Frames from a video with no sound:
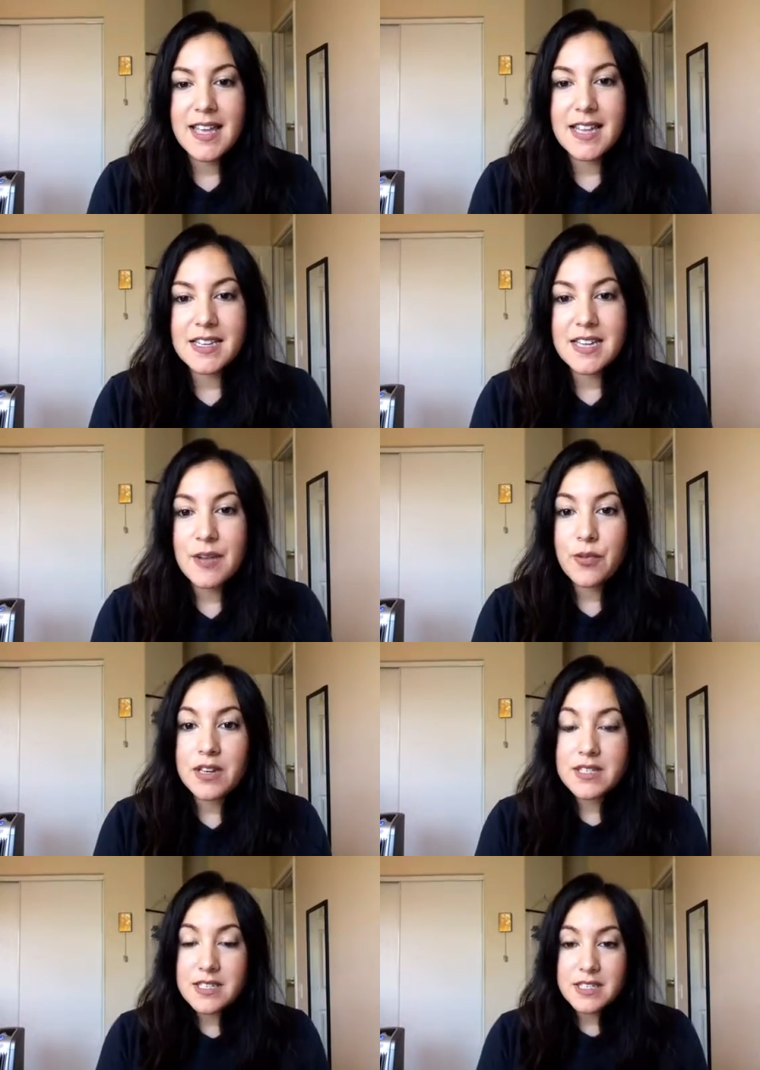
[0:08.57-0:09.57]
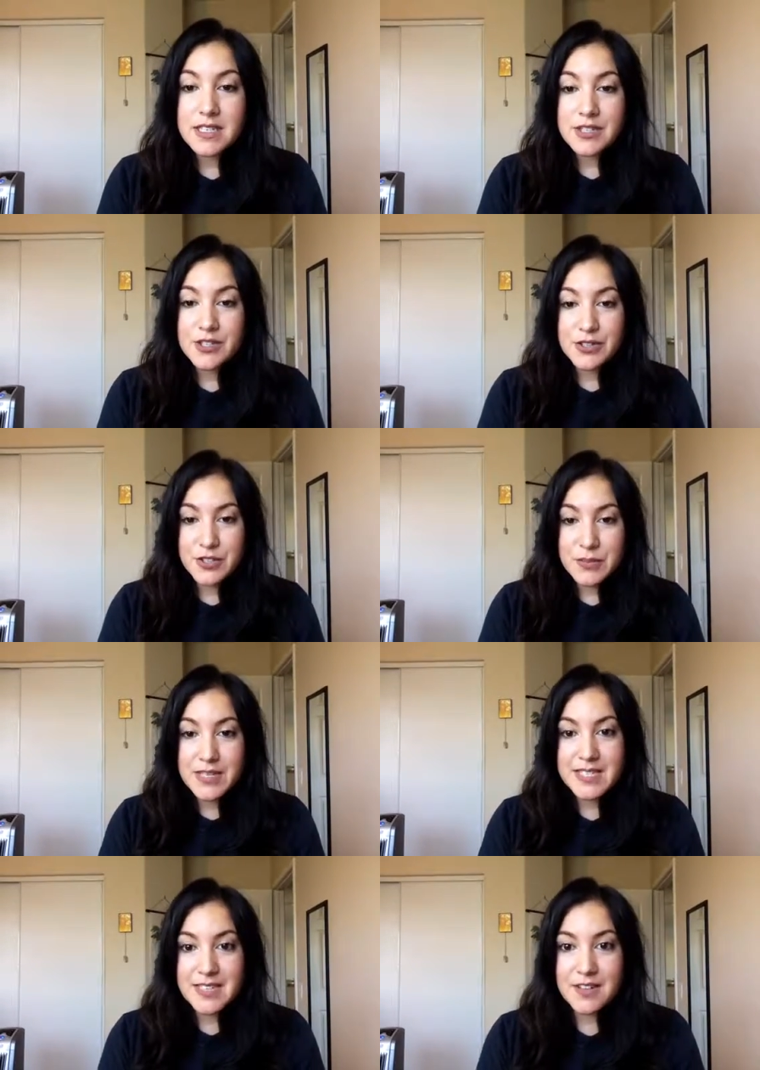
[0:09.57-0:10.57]
And I wanted to introduce
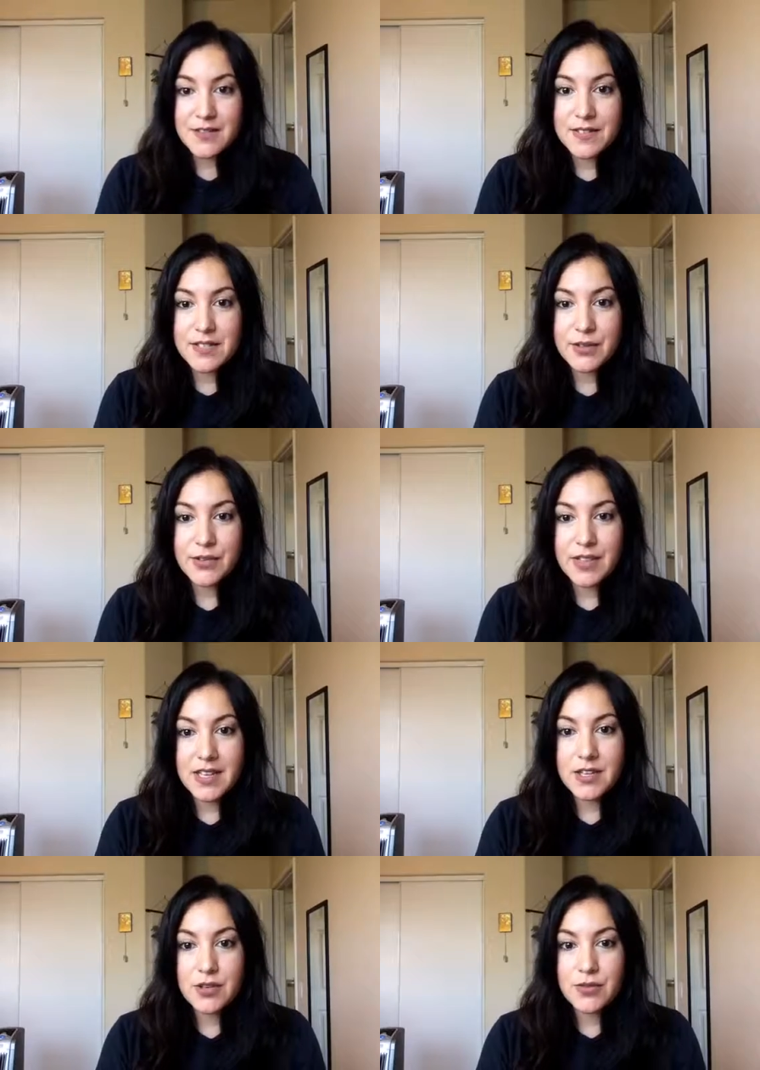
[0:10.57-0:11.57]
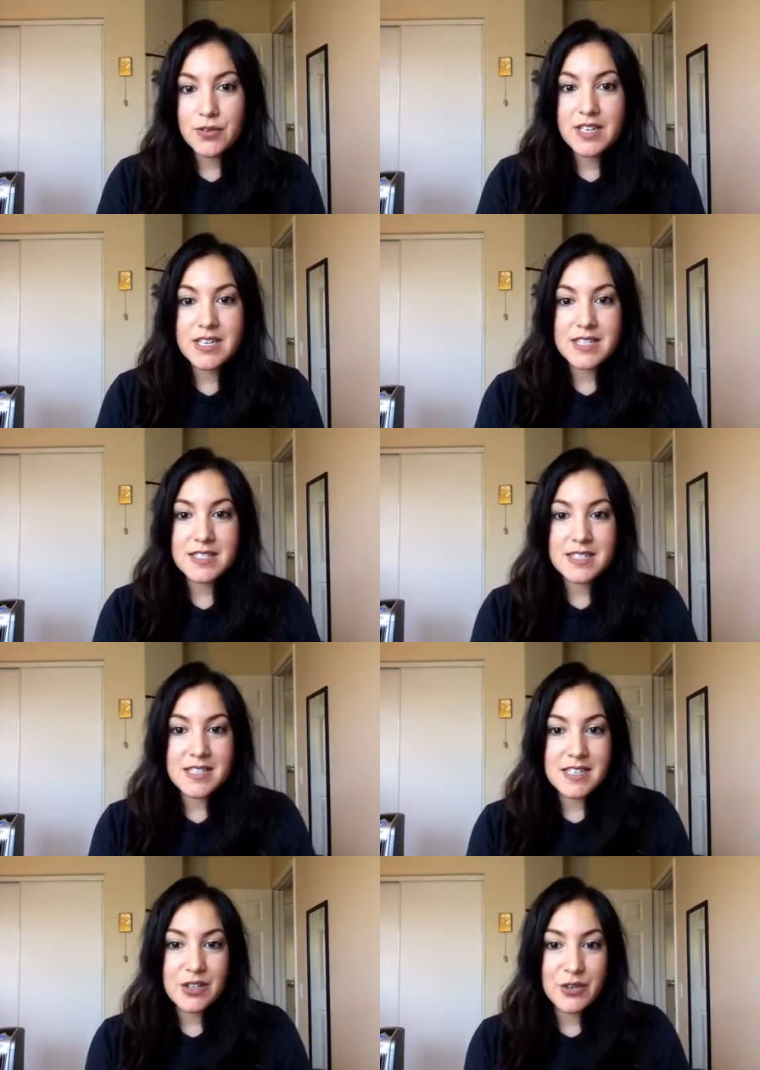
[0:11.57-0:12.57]
myself so that you can
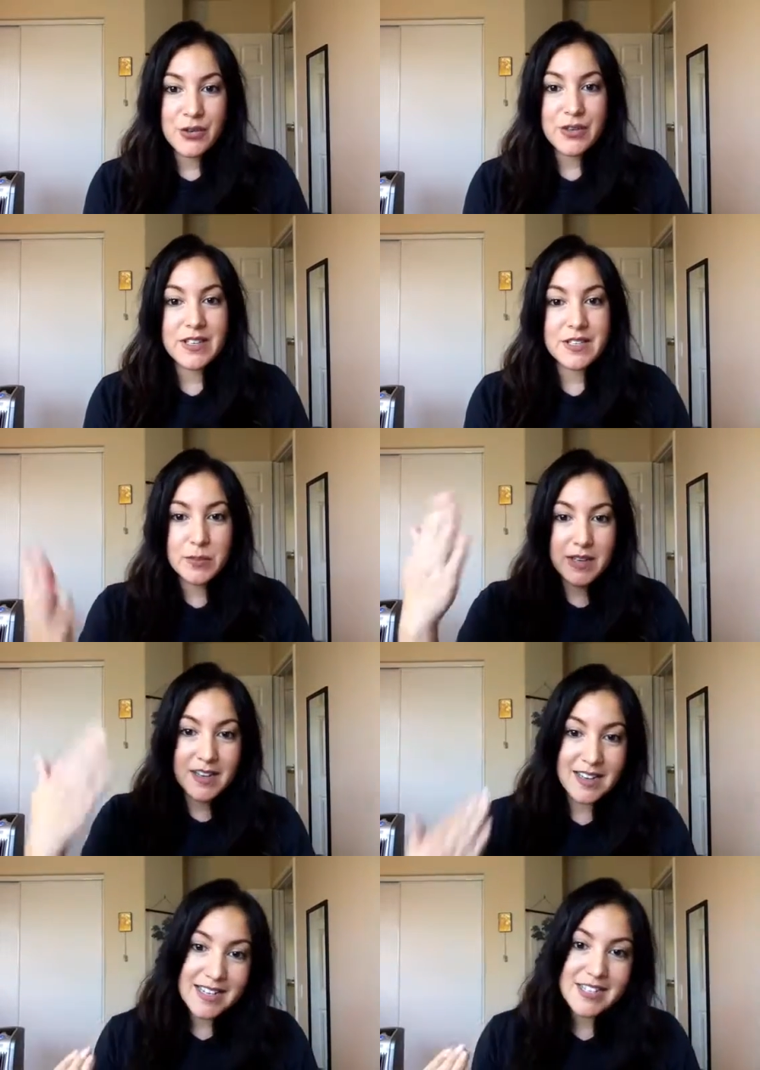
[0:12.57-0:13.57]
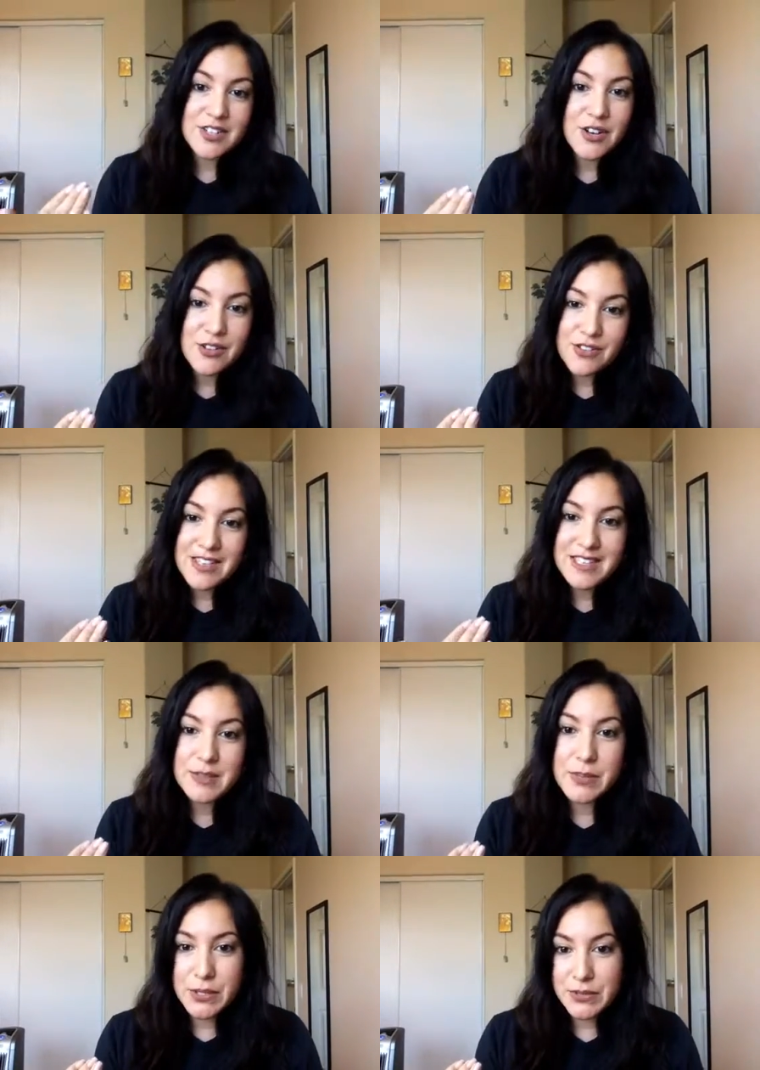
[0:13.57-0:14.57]
see who is behind all of these
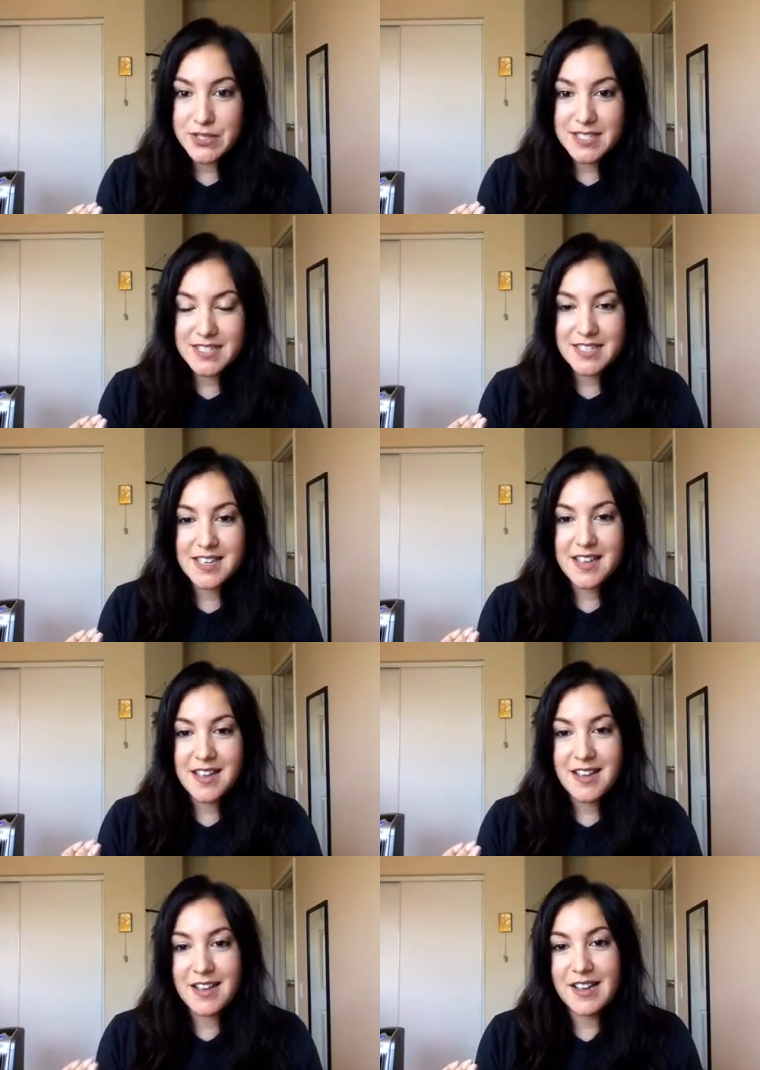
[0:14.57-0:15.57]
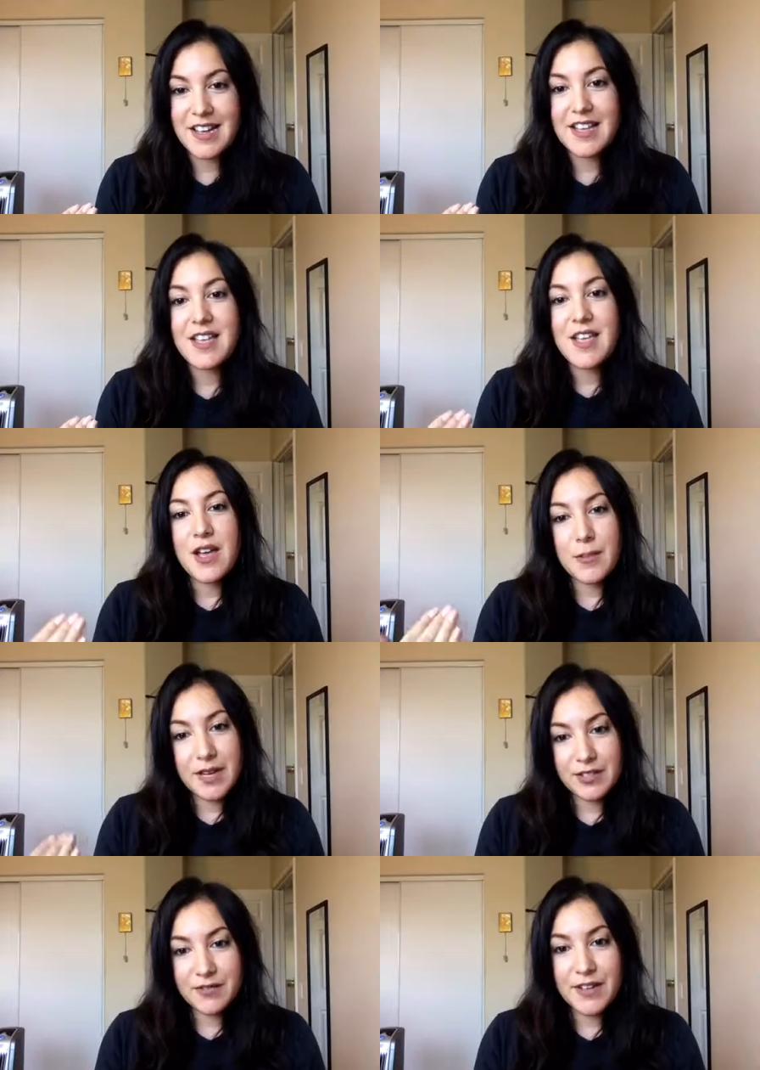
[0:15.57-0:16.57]
posts uh,
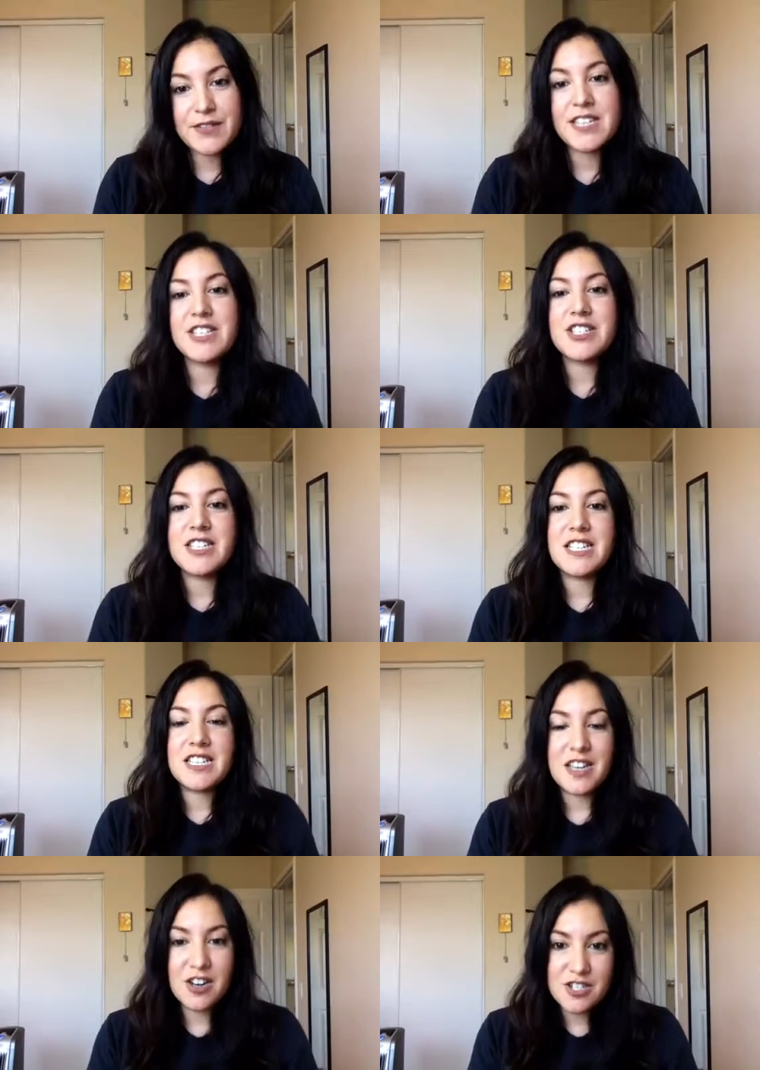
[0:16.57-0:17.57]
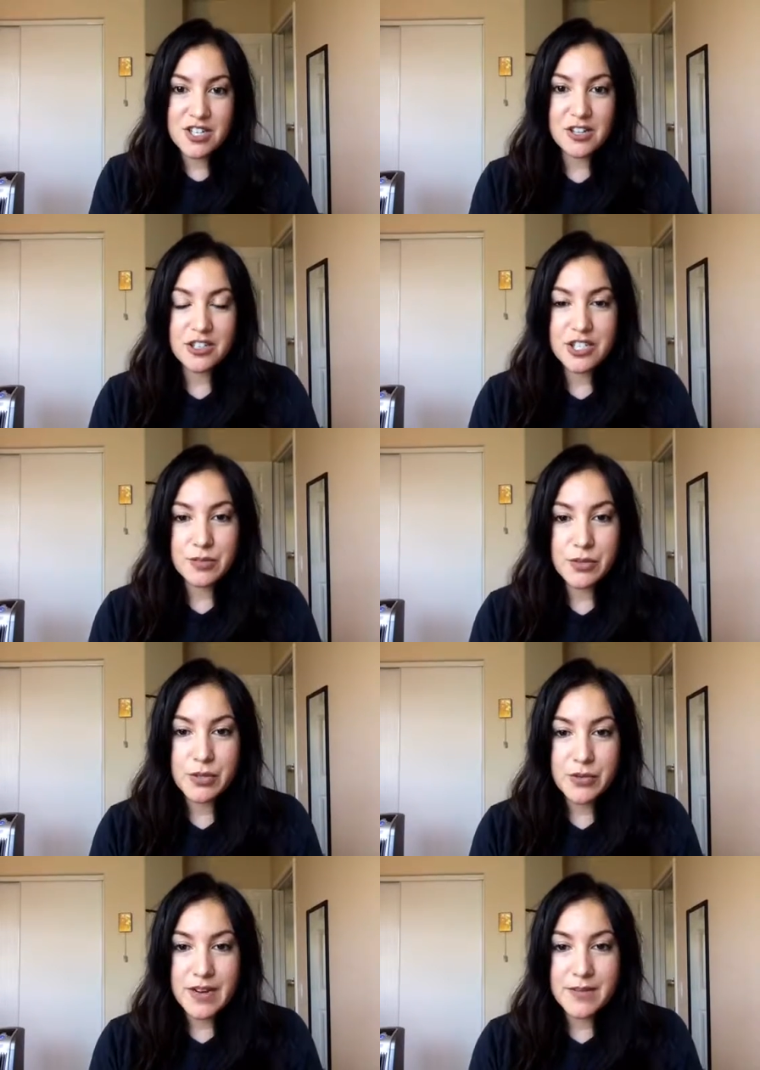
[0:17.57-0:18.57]
about the foundation and our scholarship
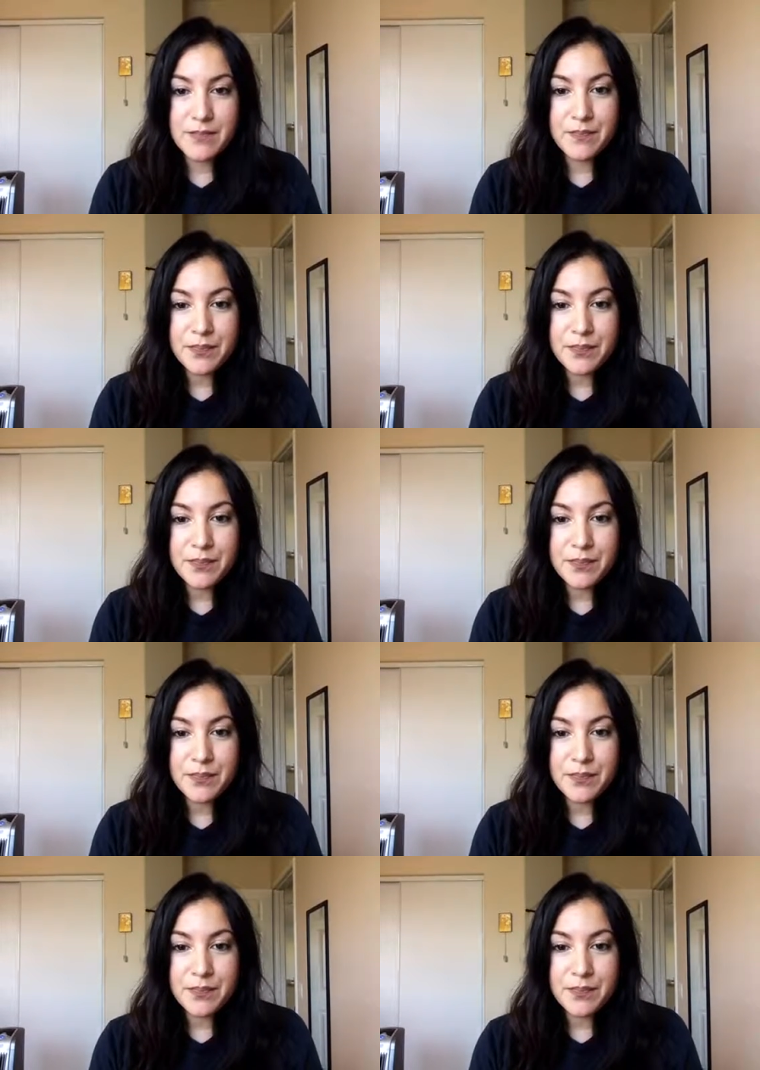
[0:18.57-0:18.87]
program.